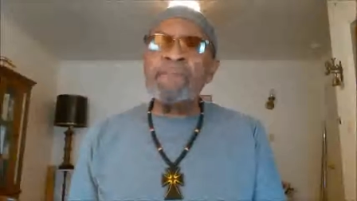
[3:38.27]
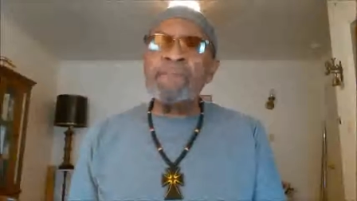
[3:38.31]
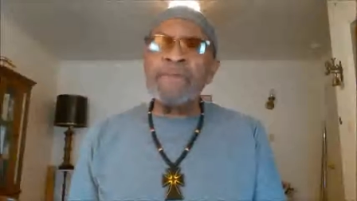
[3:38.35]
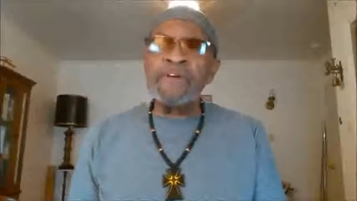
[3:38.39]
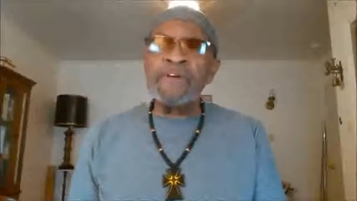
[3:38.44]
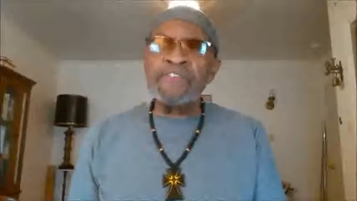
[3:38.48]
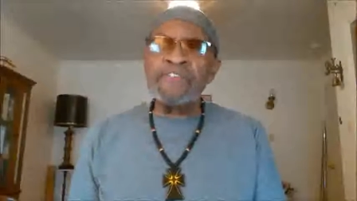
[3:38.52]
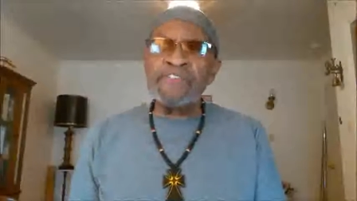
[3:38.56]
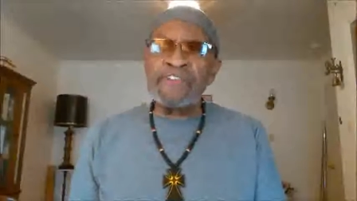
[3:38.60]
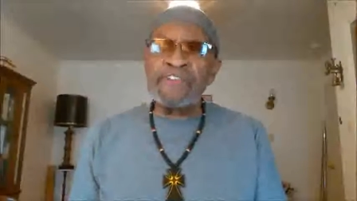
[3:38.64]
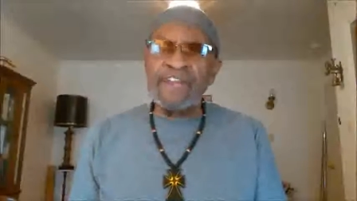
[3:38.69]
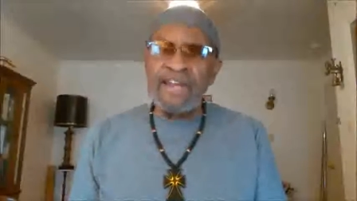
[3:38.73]

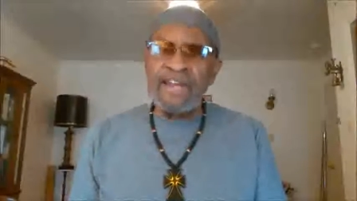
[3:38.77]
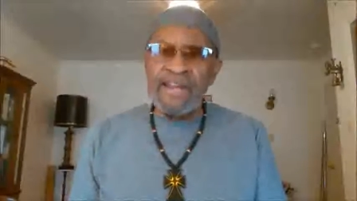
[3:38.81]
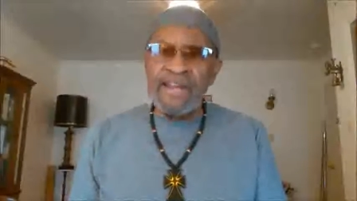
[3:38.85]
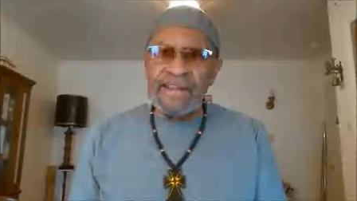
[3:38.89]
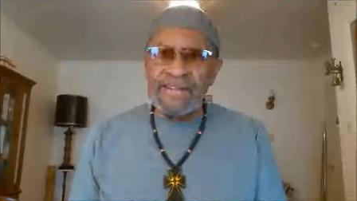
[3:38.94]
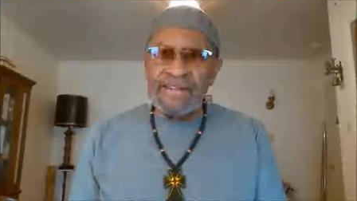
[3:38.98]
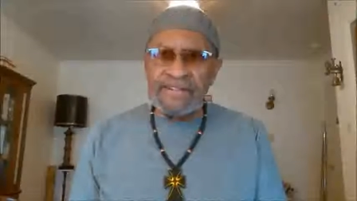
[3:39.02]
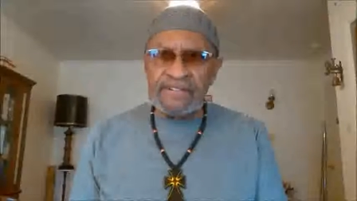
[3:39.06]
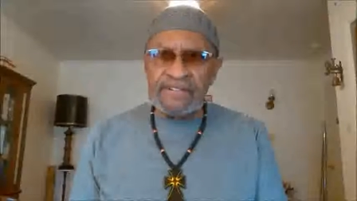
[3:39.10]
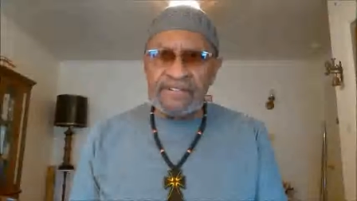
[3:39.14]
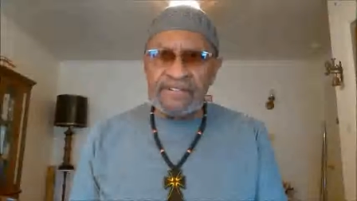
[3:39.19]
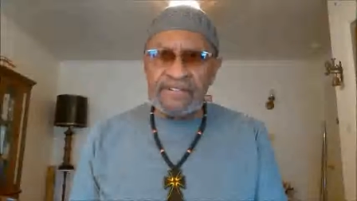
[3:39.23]

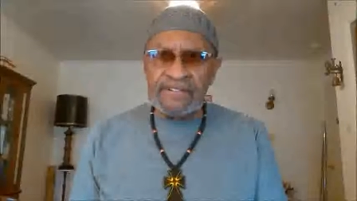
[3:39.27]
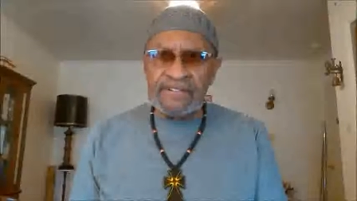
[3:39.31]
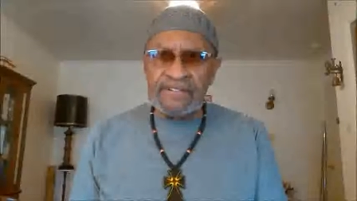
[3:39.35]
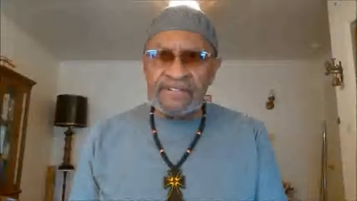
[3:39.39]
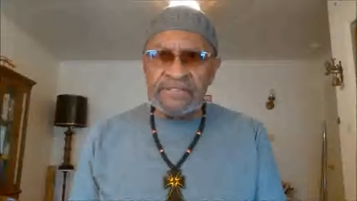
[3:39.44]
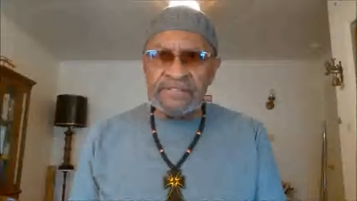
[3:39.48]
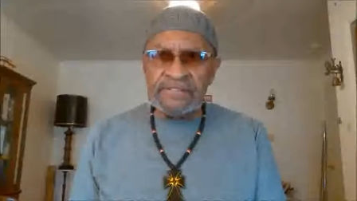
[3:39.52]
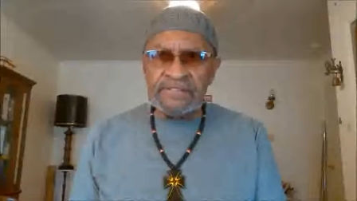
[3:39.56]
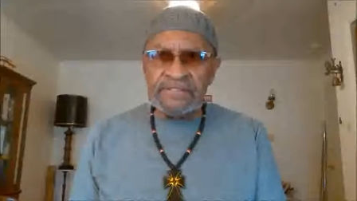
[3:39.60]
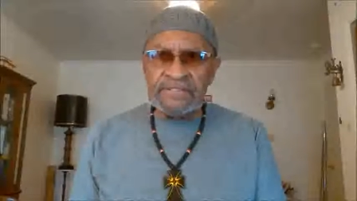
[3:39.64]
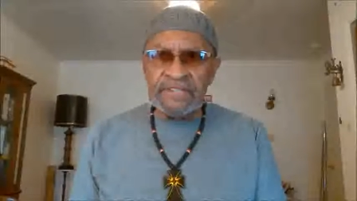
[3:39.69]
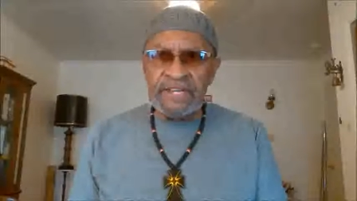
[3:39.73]
personality.
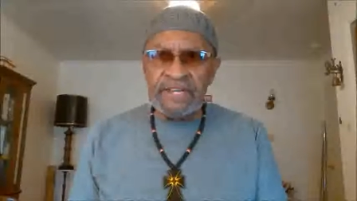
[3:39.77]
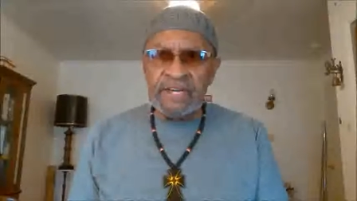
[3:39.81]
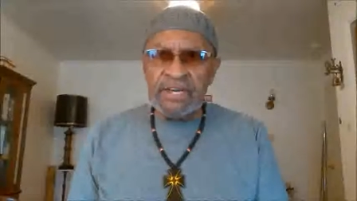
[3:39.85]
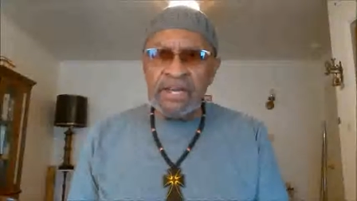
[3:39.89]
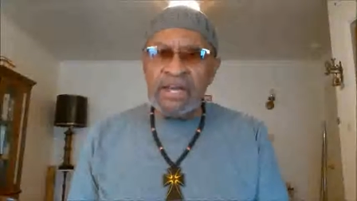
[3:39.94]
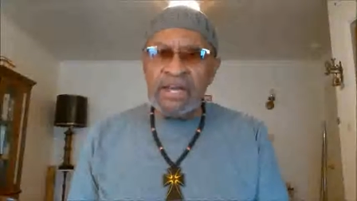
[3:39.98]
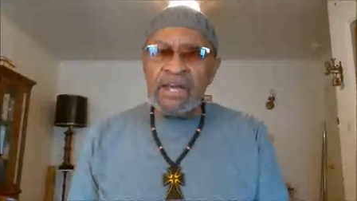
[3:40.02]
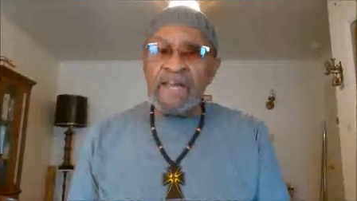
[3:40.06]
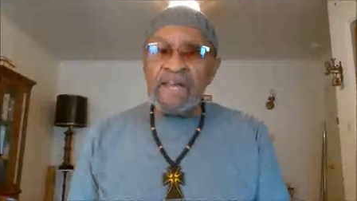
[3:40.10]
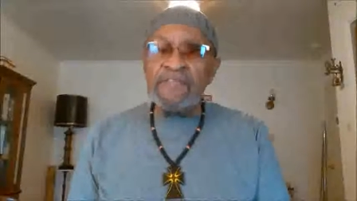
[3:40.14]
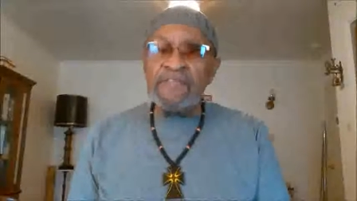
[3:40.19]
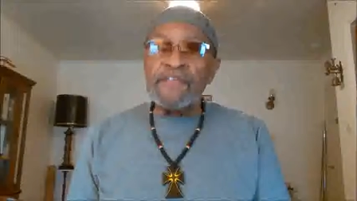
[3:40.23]

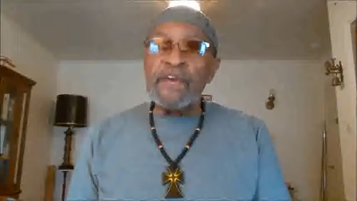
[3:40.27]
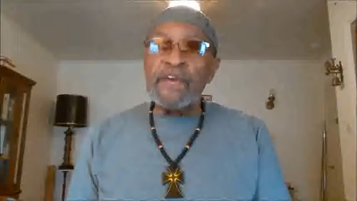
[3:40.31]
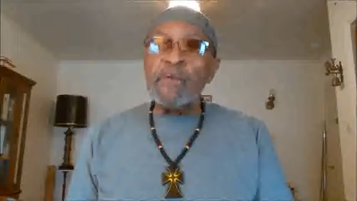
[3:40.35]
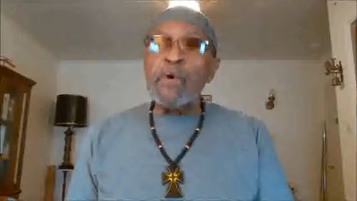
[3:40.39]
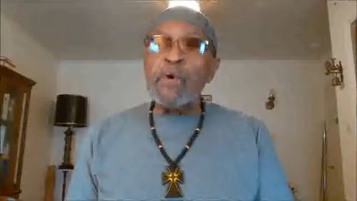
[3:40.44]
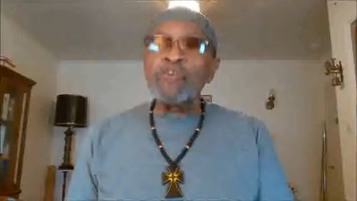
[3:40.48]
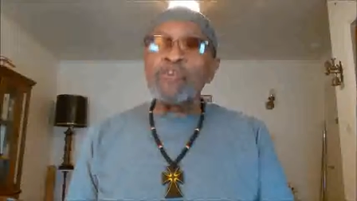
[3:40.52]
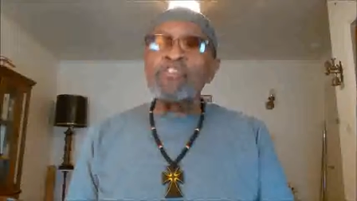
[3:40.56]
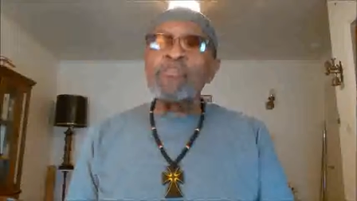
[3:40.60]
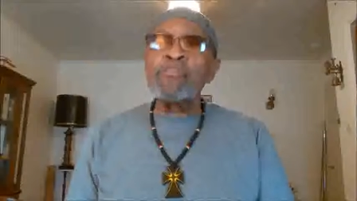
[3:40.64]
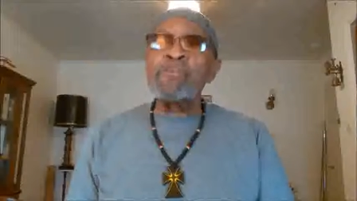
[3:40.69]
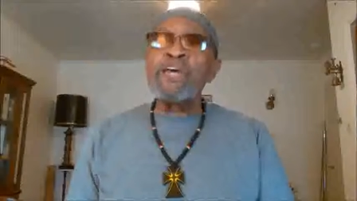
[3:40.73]
They
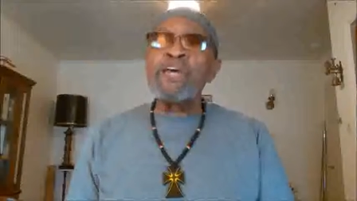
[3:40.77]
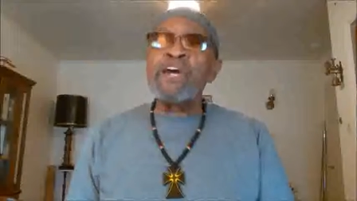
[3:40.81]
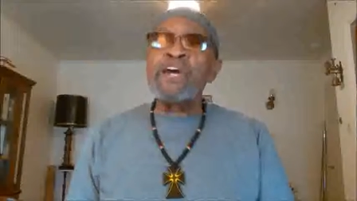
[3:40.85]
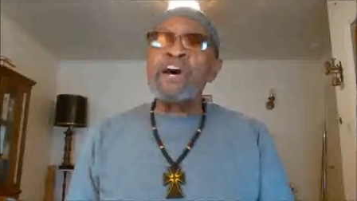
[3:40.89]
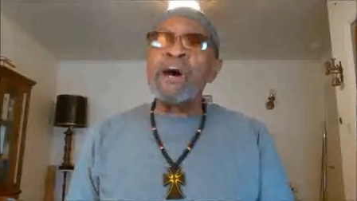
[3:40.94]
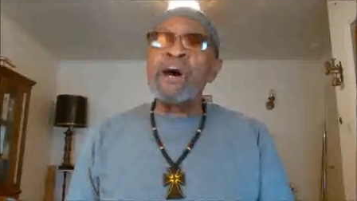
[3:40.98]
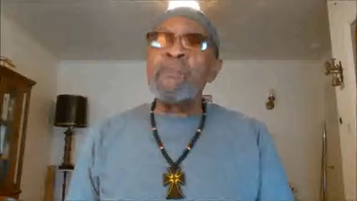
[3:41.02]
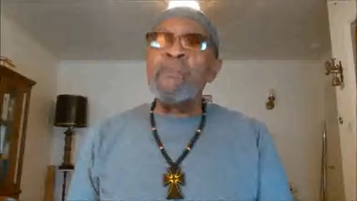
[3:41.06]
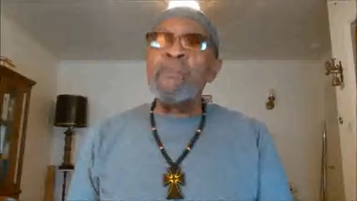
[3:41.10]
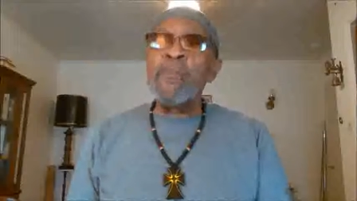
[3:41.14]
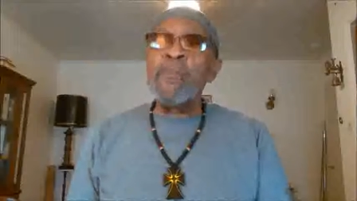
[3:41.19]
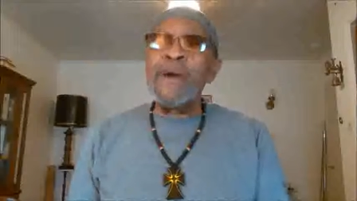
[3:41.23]
want to
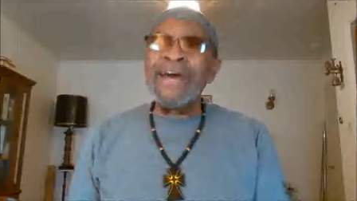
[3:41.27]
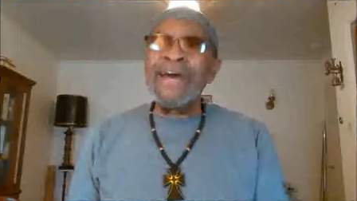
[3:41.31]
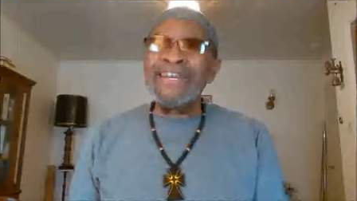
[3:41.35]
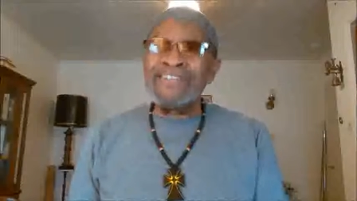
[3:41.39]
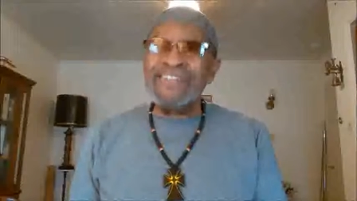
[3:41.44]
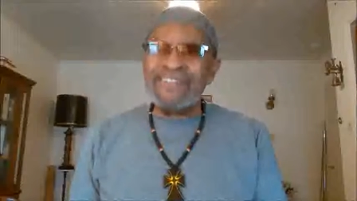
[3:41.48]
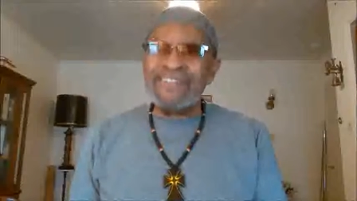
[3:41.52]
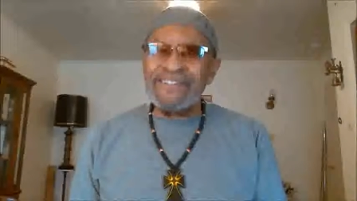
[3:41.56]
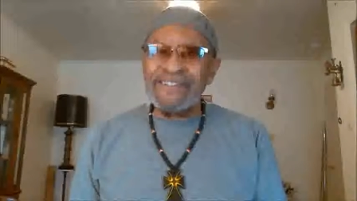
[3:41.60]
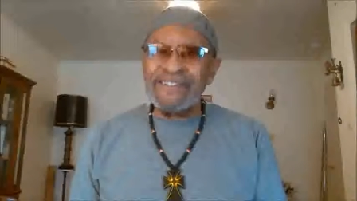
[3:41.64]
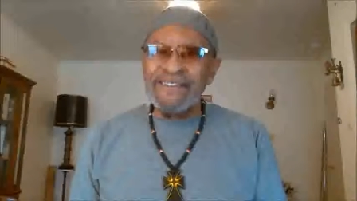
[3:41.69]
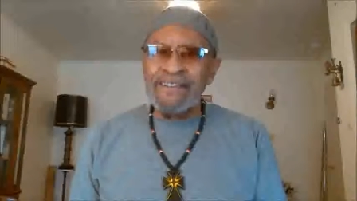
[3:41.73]
become
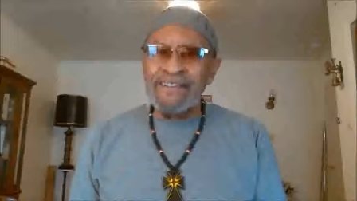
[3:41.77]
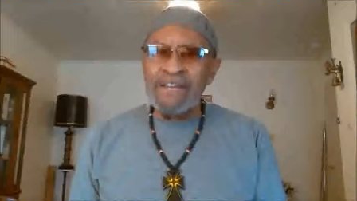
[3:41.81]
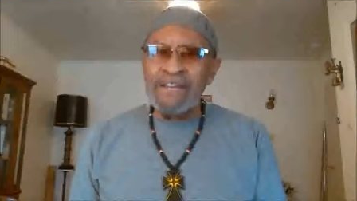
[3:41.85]
white.